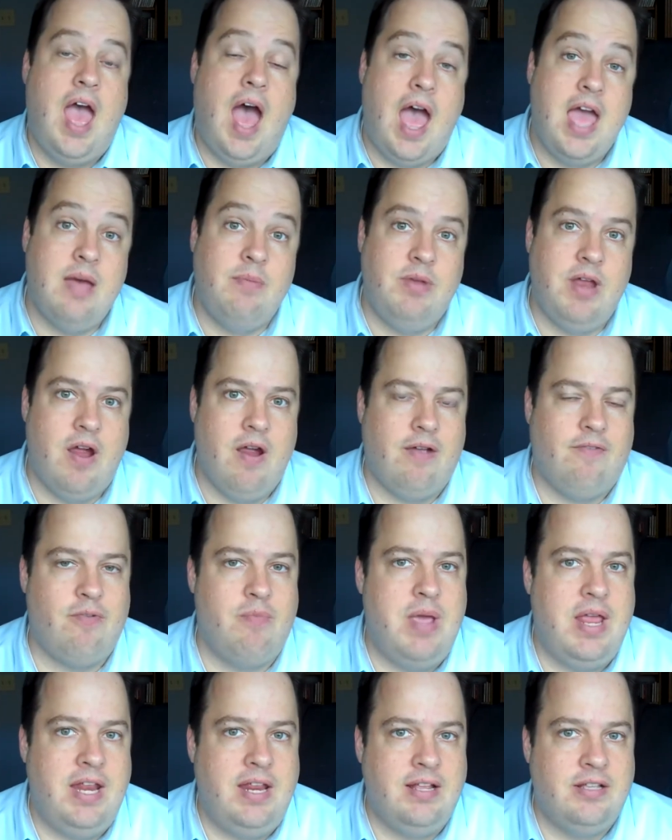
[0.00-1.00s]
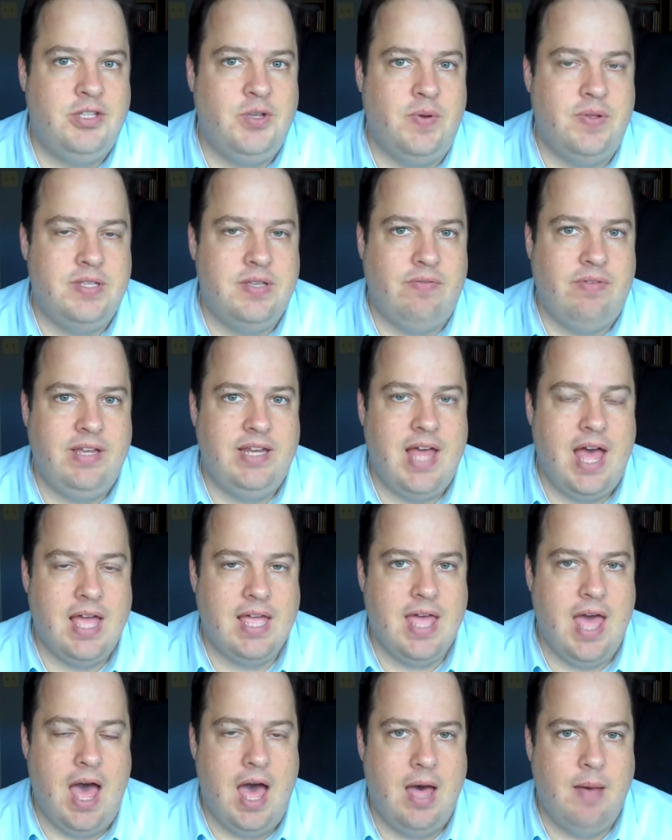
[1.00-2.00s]
Hi, I'm Derek from
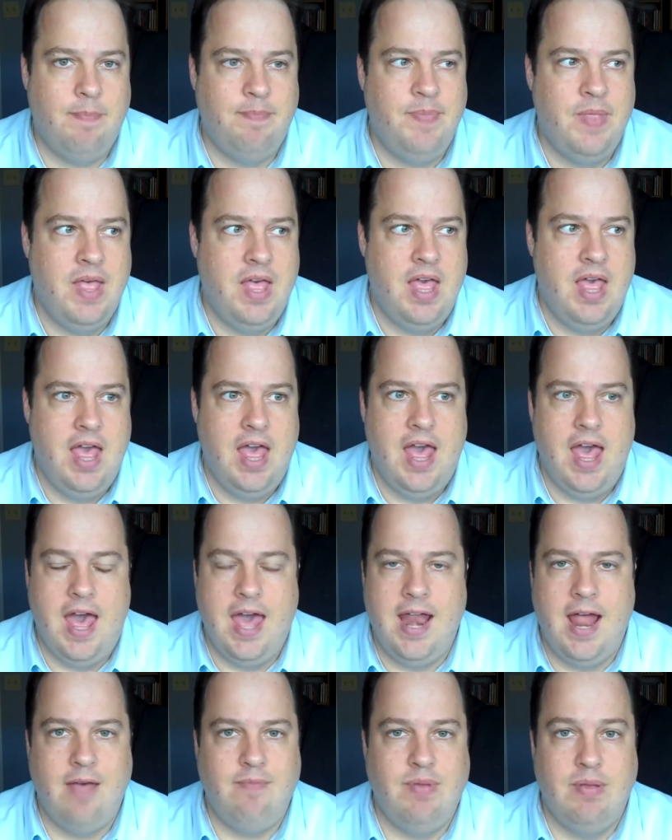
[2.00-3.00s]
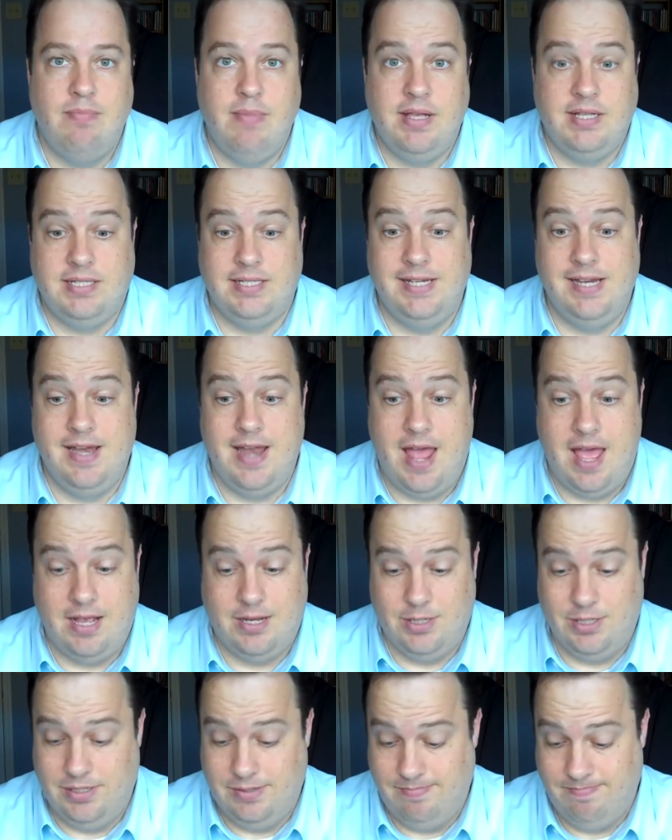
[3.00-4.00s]
eatingintuitively.com, and I've been missing in
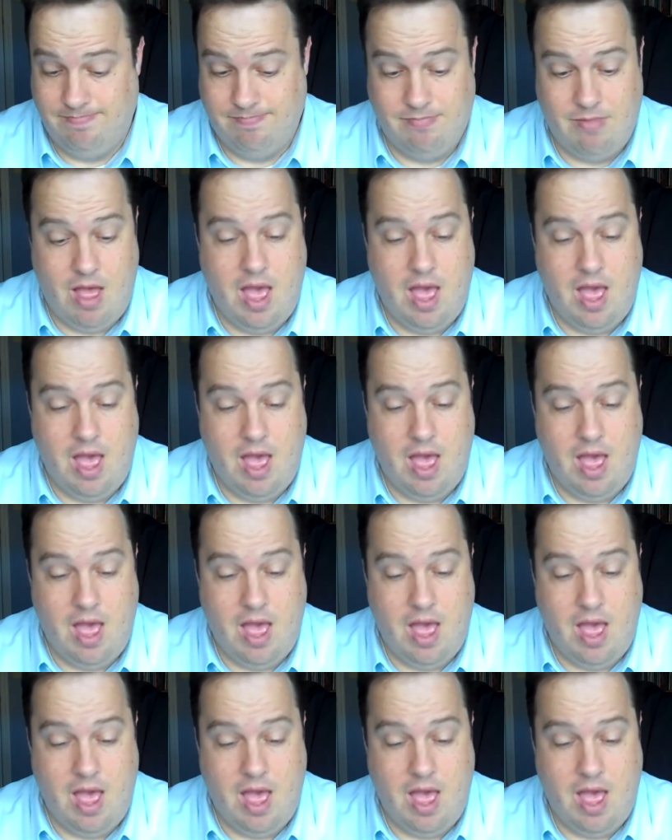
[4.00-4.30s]
action.